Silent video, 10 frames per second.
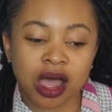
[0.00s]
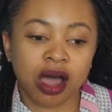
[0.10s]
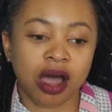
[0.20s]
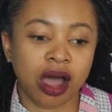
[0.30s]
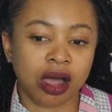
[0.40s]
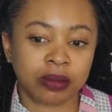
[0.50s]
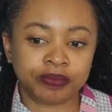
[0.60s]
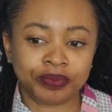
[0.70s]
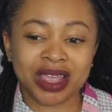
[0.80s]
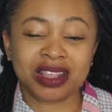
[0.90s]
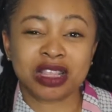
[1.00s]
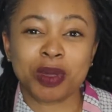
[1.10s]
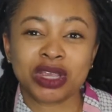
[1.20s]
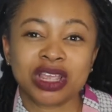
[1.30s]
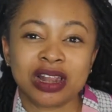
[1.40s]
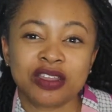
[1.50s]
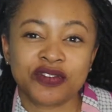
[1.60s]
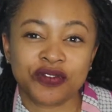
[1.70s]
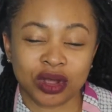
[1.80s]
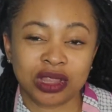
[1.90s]
especially
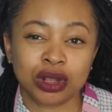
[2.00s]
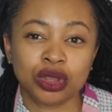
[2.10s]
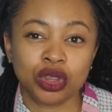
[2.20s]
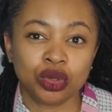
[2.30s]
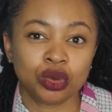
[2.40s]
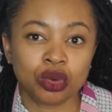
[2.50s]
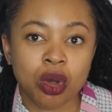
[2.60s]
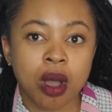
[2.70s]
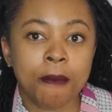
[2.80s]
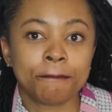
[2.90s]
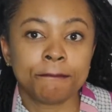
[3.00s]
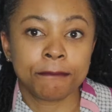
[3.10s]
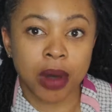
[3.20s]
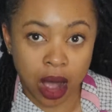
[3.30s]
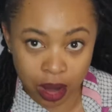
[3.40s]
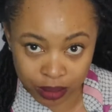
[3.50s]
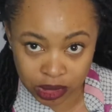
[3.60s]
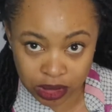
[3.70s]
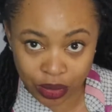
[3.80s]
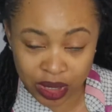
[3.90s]
for the new
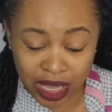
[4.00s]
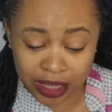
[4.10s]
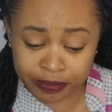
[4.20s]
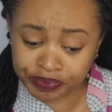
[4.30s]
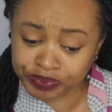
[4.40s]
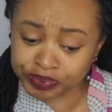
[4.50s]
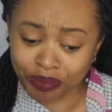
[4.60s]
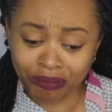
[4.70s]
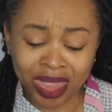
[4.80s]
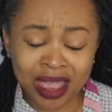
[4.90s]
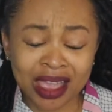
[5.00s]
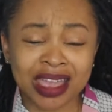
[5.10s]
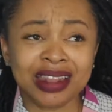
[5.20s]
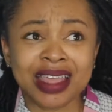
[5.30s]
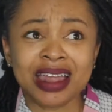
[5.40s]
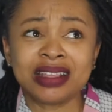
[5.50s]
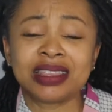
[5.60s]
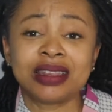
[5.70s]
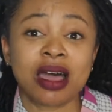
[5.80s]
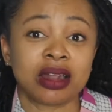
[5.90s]
moms, okay? And that
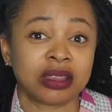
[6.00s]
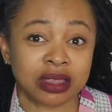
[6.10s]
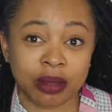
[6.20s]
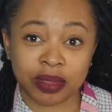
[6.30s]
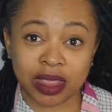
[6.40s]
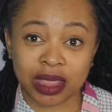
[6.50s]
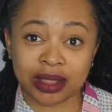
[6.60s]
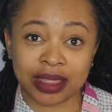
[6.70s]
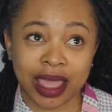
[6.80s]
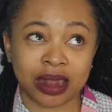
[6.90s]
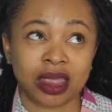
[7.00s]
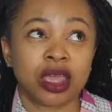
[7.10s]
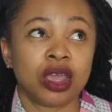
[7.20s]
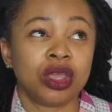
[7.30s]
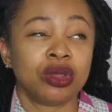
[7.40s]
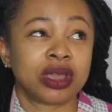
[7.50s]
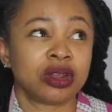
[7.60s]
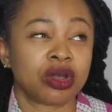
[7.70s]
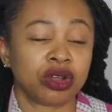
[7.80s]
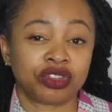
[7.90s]
is not something that you
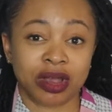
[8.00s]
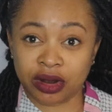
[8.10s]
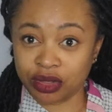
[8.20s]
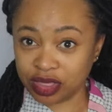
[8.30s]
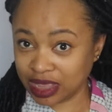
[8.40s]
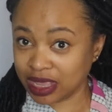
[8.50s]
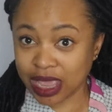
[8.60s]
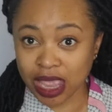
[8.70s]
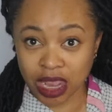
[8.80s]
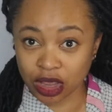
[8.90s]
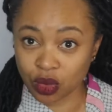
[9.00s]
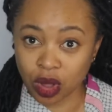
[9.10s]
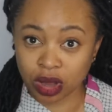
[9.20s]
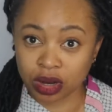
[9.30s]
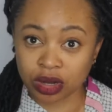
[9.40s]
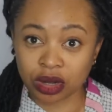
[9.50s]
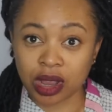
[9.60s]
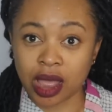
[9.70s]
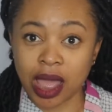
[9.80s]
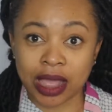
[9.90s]
can control. I don't think anyone
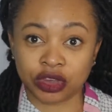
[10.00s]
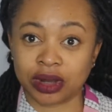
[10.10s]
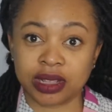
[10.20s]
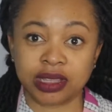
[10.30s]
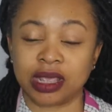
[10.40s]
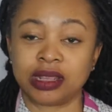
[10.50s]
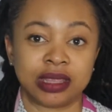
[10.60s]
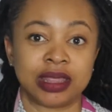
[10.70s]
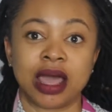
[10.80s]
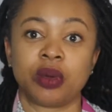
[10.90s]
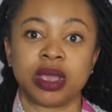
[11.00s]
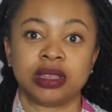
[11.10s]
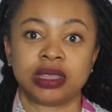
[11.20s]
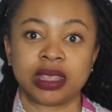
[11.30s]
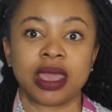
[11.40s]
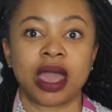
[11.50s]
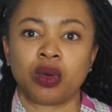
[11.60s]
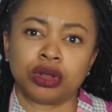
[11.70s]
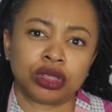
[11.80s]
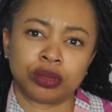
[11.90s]
actually sits down and say, I
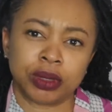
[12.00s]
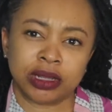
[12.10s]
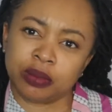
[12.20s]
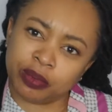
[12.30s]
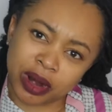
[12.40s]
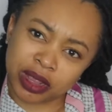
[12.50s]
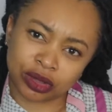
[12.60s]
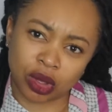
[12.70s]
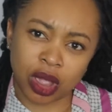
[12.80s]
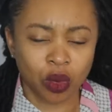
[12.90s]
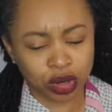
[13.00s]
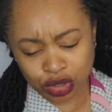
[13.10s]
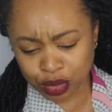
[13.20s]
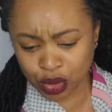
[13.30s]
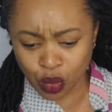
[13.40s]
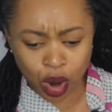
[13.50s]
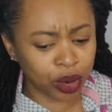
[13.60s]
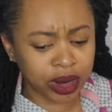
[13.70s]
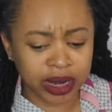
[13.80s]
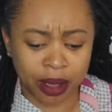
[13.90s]
want to be depressed or I want to be
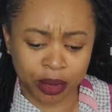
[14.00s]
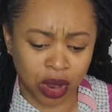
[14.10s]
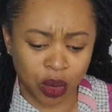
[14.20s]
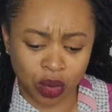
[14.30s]
worried about,